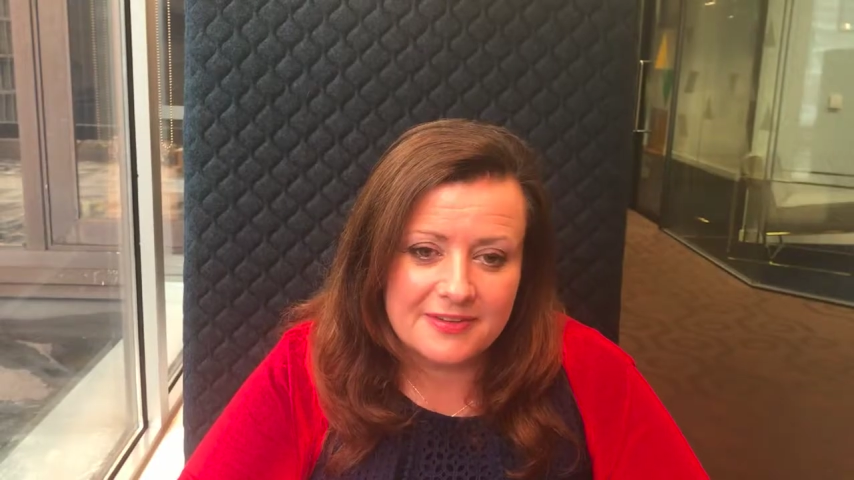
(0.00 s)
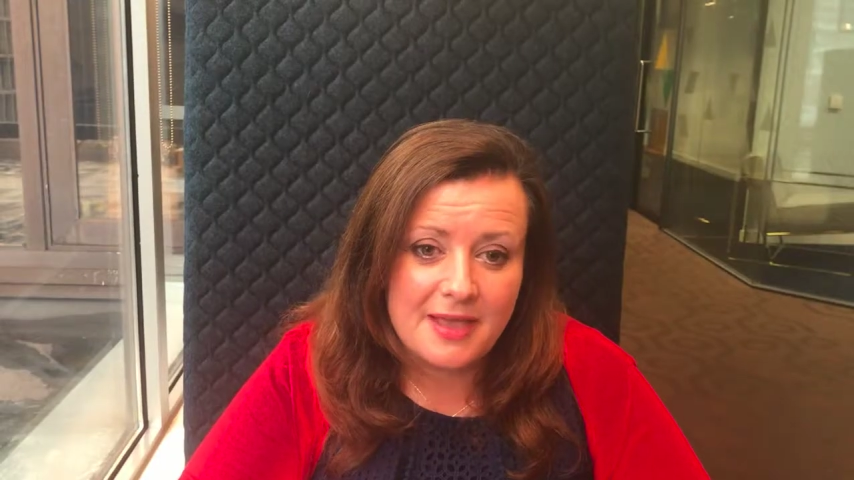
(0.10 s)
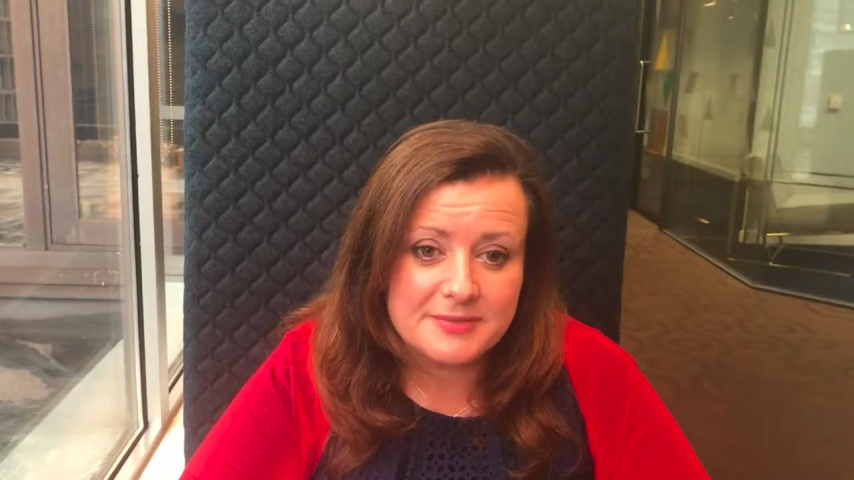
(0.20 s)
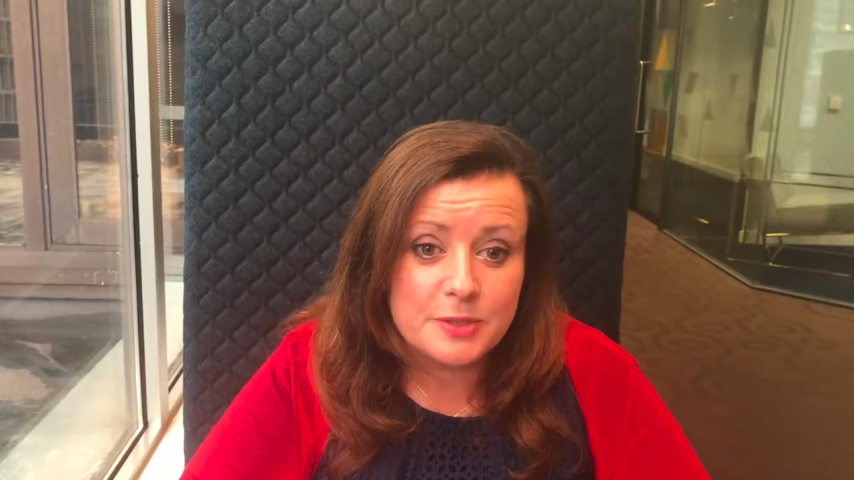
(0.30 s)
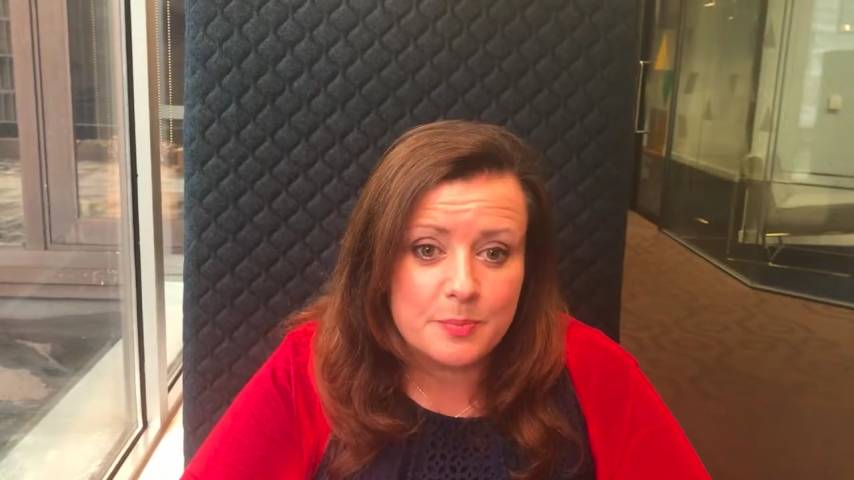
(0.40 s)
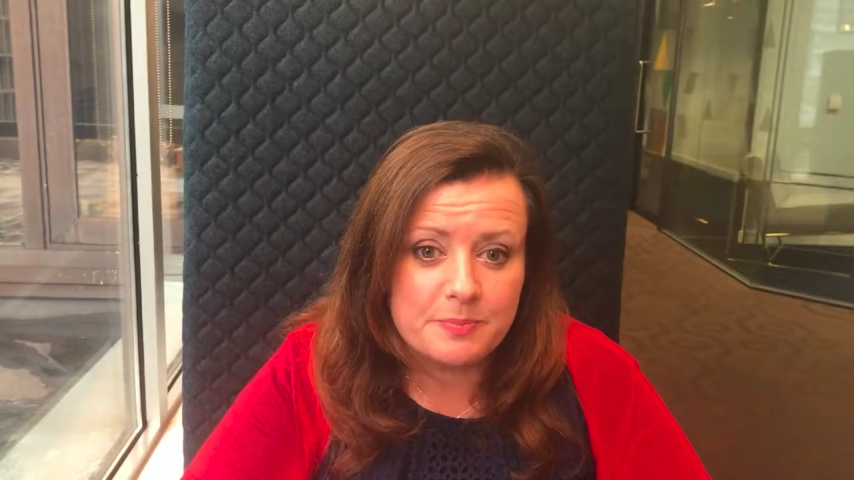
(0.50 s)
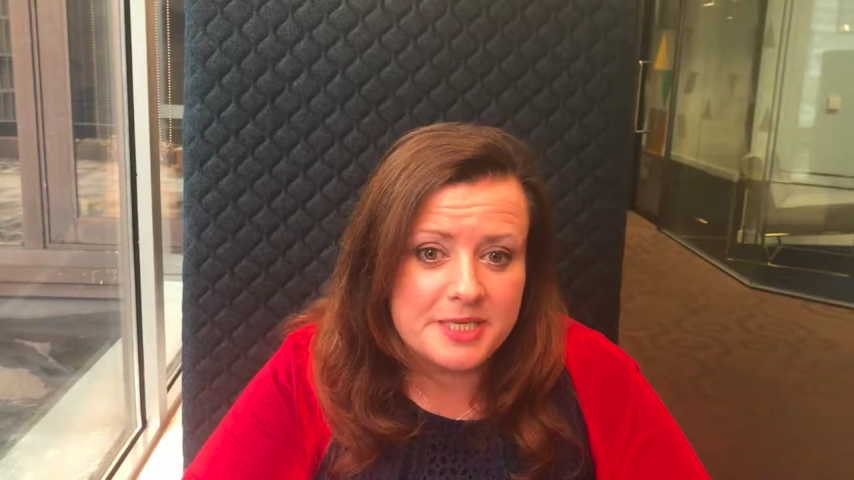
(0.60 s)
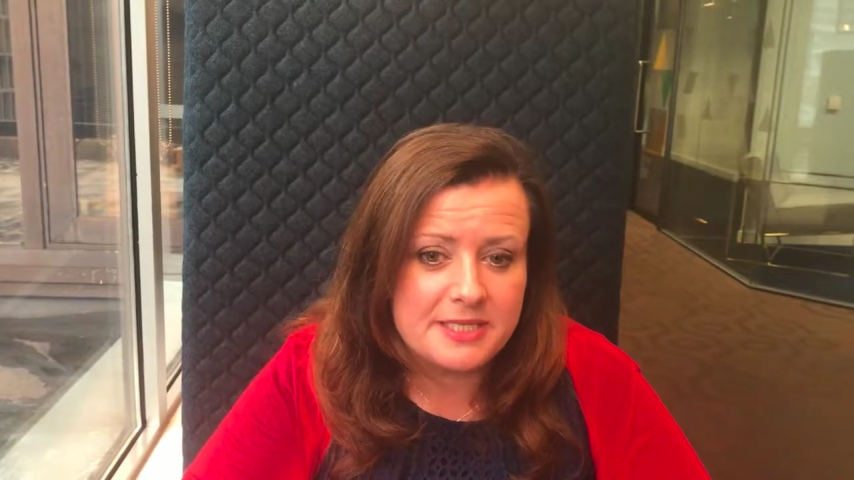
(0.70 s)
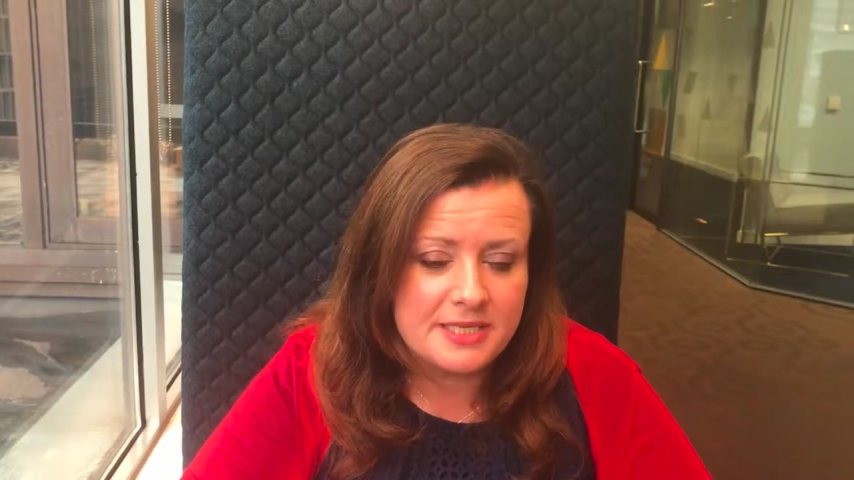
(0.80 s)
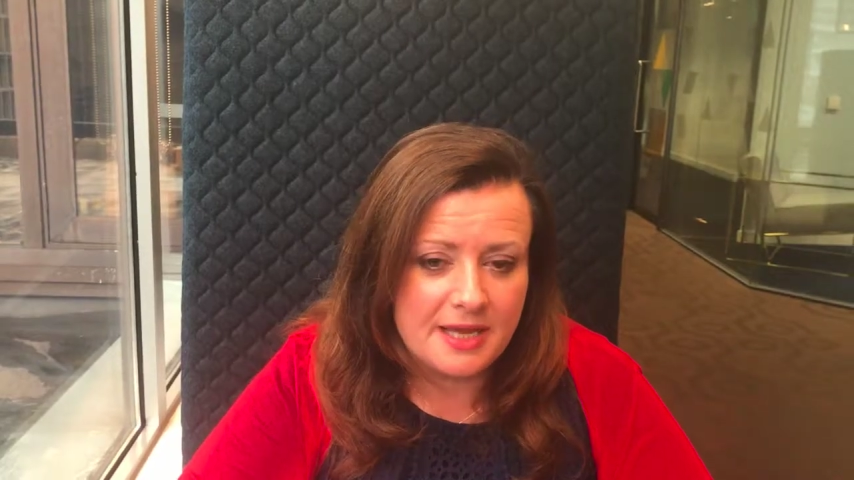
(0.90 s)
Yeah, so
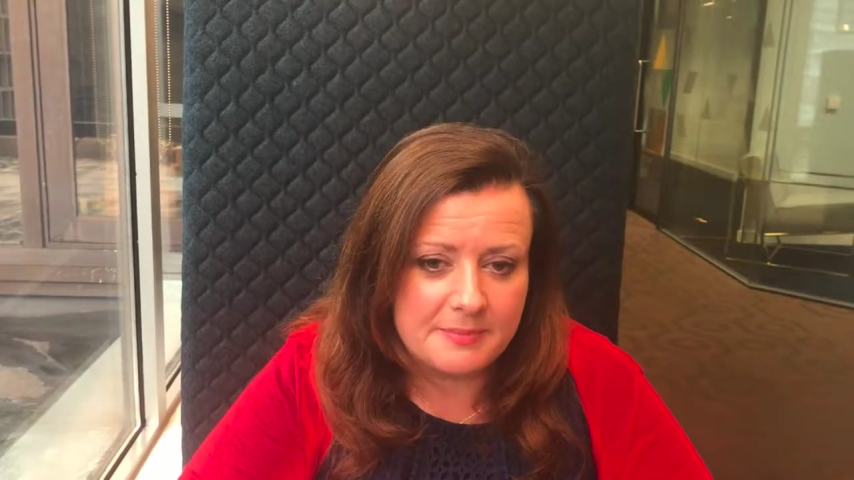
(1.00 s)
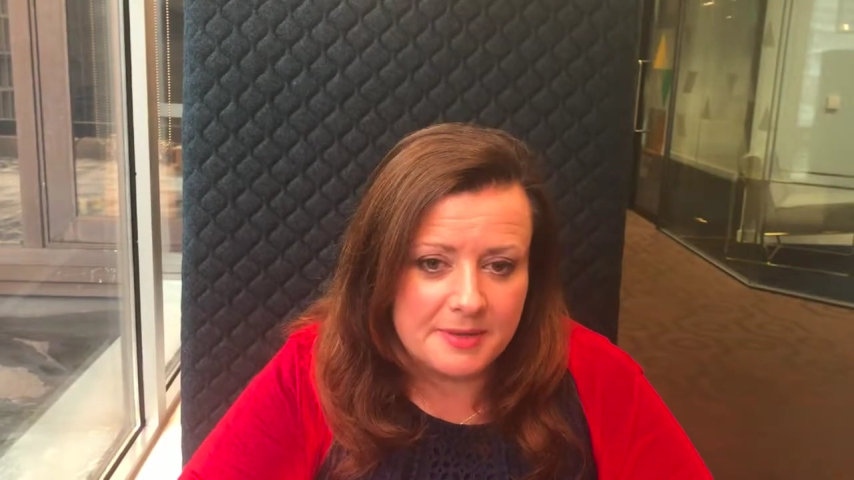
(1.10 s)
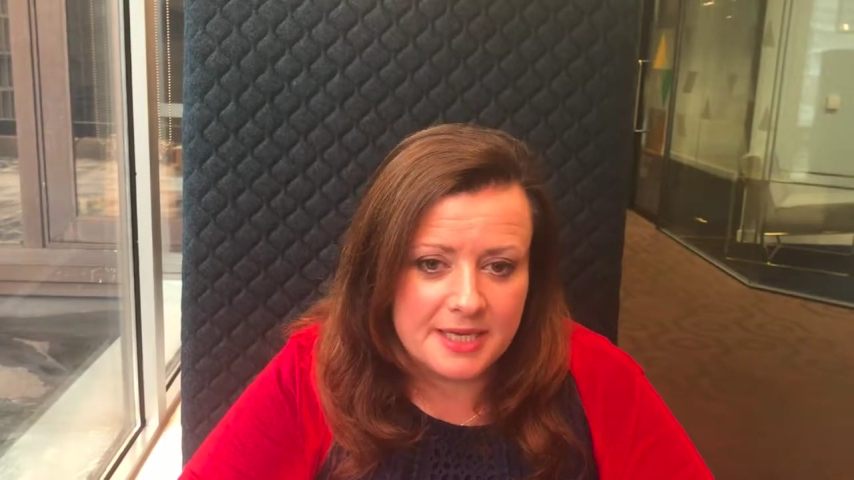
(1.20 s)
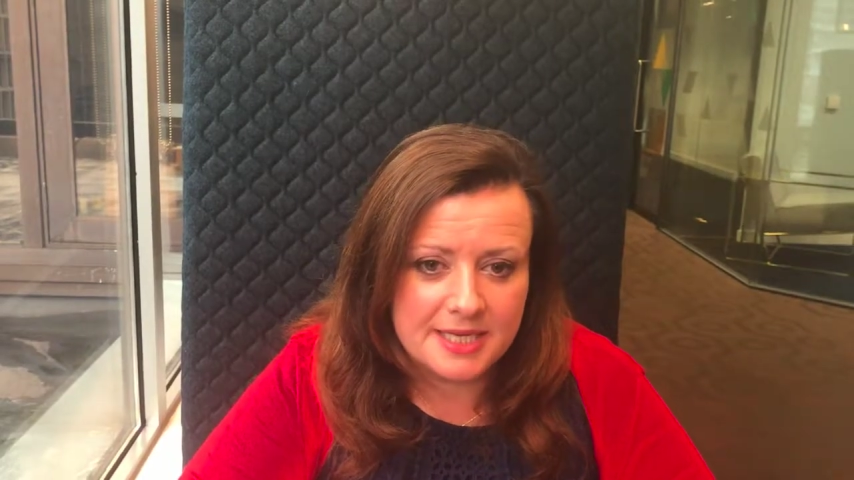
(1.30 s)
PCDM